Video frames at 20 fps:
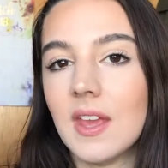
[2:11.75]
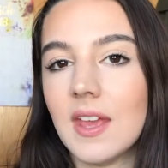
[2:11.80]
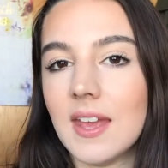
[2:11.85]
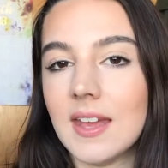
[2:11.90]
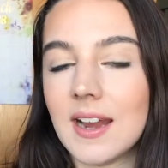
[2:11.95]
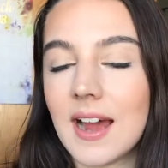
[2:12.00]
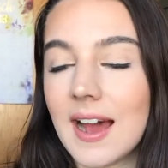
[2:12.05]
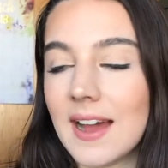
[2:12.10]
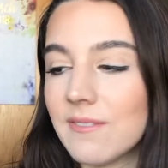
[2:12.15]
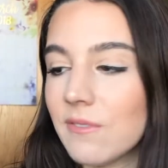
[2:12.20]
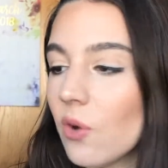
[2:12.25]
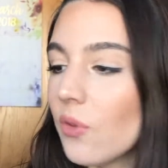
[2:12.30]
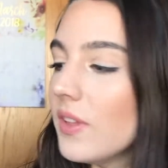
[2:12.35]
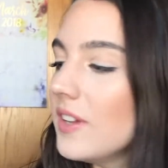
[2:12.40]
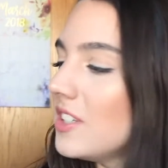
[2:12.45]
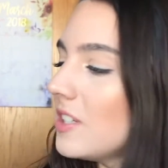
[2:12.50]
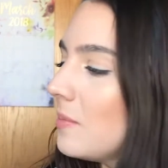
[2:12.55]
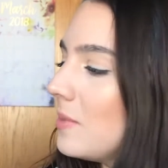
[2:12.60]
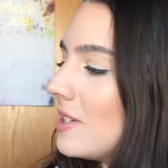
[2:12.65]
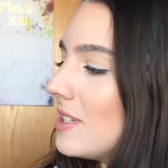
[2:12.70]
And I've
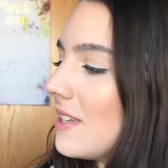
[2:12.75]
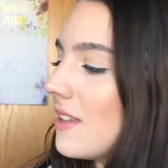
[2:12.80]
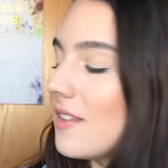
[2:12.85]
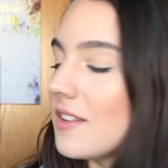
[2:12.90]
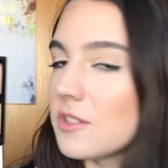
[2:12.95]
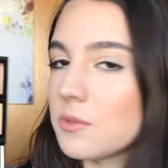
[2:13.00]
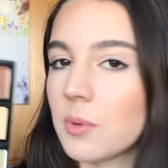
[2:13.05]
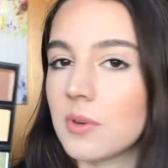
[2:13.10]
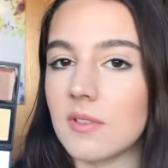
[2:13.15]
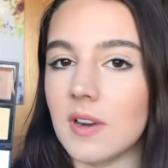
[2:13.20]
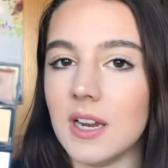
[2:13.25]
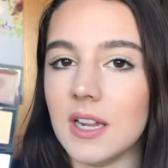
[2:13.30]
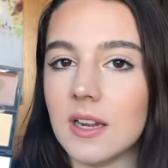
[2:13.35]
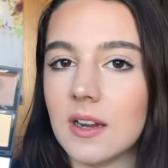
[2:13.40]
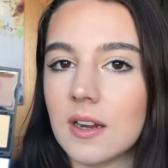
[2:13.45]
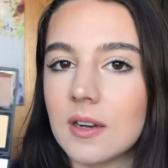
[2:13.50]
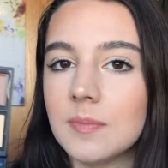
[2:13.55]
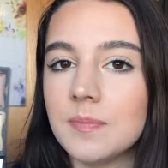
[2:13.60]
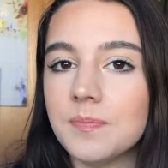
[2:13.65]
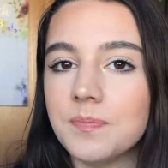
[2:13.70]
only dipped into this one right
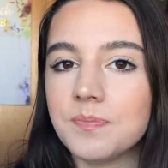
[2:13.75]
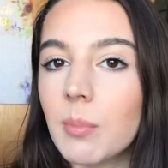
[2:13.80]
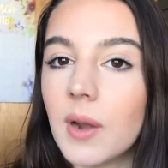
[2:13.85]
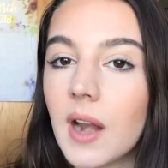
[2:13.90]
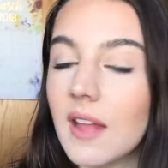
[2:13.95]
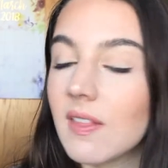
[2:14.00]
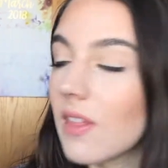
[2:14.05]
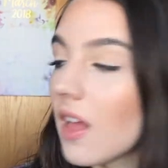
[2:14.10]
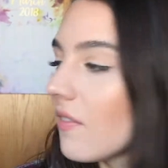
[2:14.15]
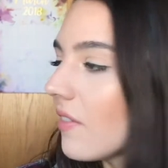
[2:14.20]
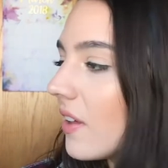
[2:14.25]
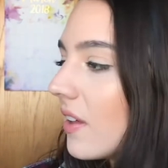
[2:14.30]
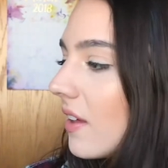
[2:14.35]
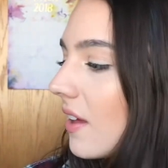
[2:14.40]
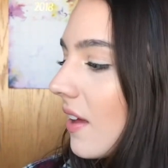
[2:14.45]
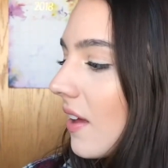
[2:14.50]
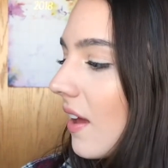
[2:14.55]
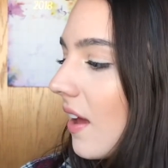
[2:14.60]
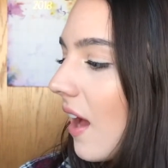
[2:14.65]
here, but I love it.